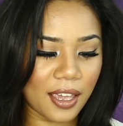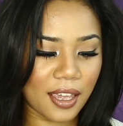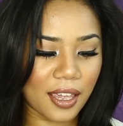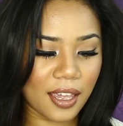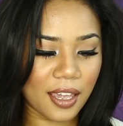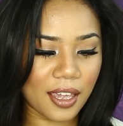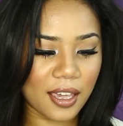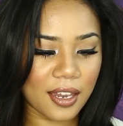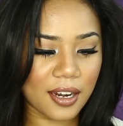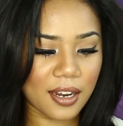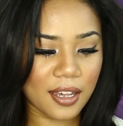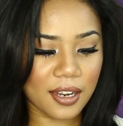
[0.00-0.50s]

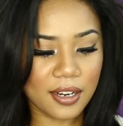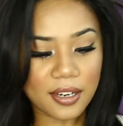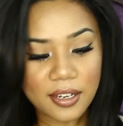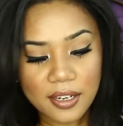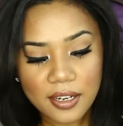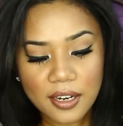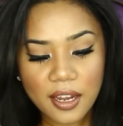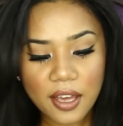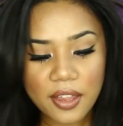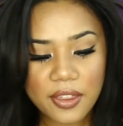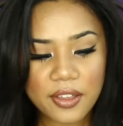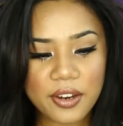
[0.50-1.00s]
And
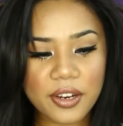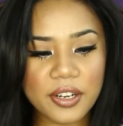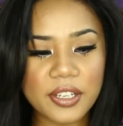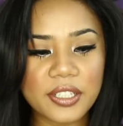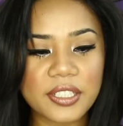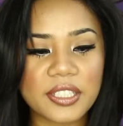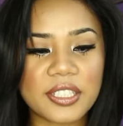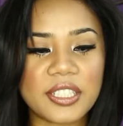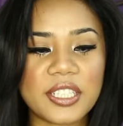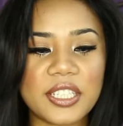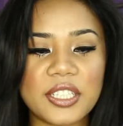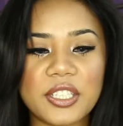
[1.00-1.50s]

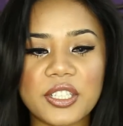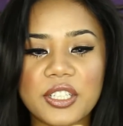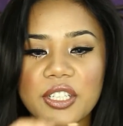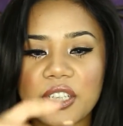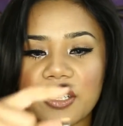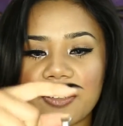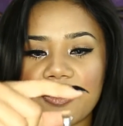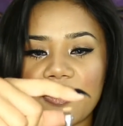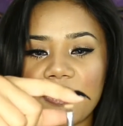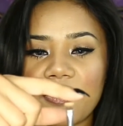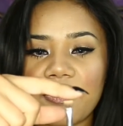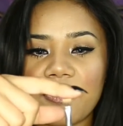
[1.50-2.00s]
another
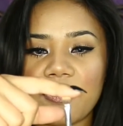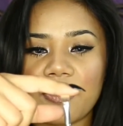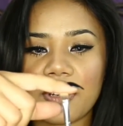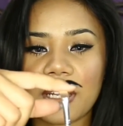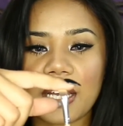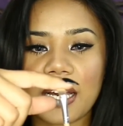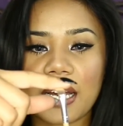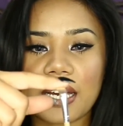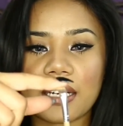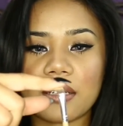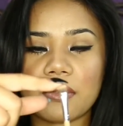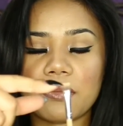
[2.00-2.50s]
dingy
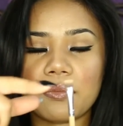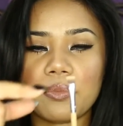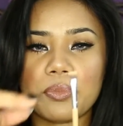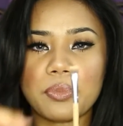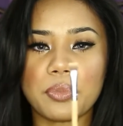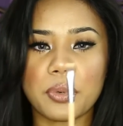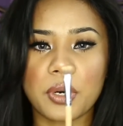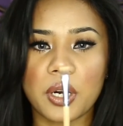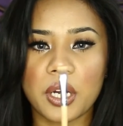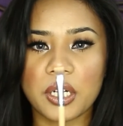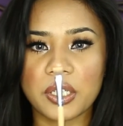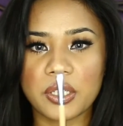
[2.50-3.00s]
flat
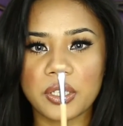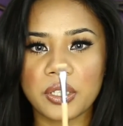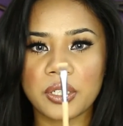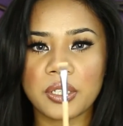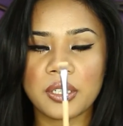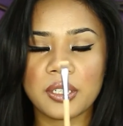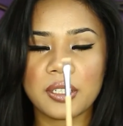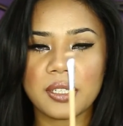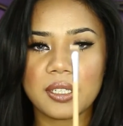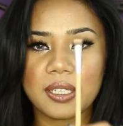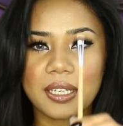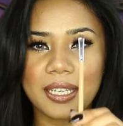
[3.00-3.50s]

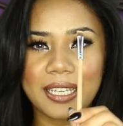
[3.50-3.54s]
brush.